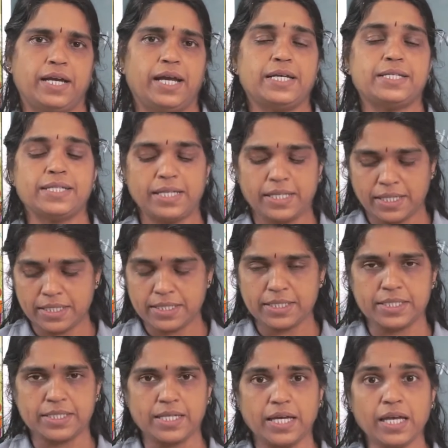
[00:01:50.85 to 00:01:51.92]
A sentence
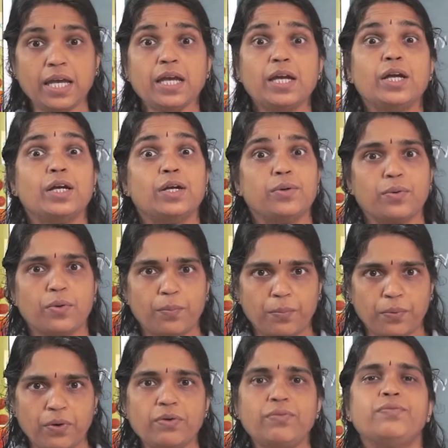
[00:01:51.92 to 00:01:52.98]
is a
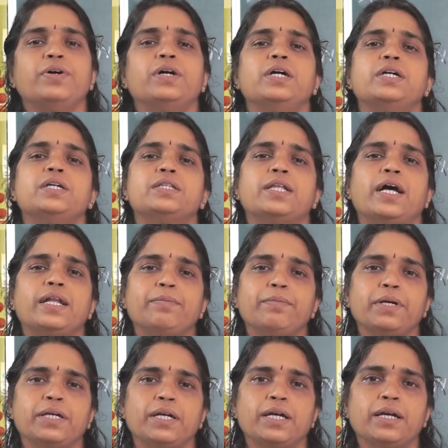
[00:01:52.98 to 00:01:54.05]
group of words that
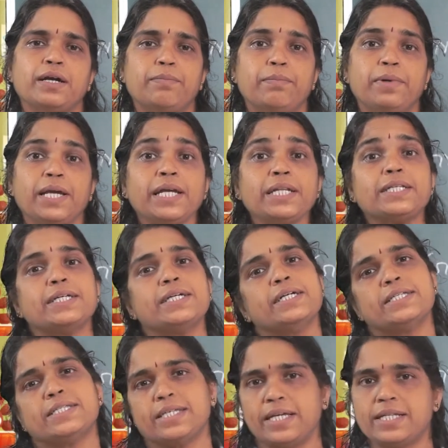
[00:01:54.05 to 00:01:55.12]
make a complete
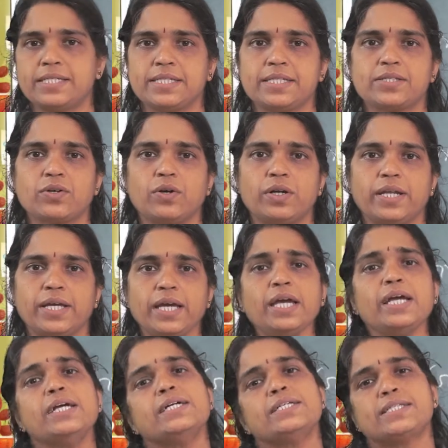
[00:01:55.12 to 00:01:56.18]
sense is called
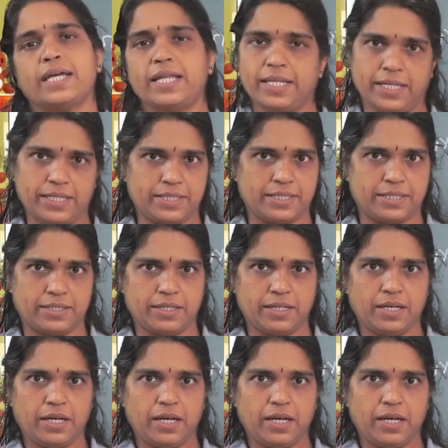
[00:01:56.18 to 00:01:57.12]
a sentence.